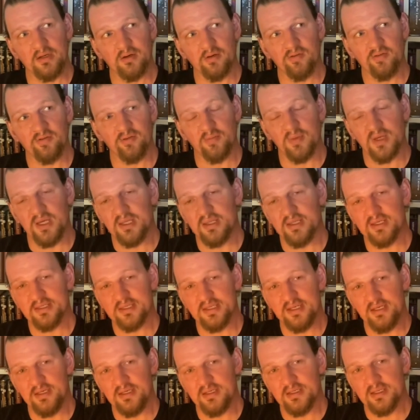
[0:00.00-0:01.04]
for me, there's
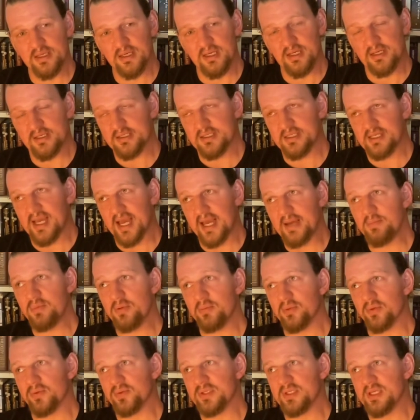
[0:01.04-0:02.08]
an
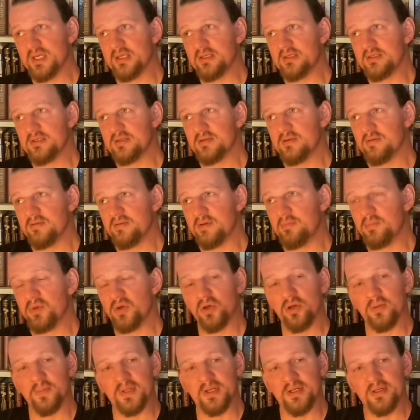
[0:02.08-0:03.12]
inescapable sense of
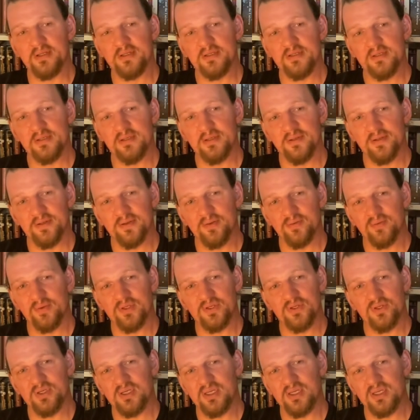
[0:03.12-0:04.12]
impermanence, which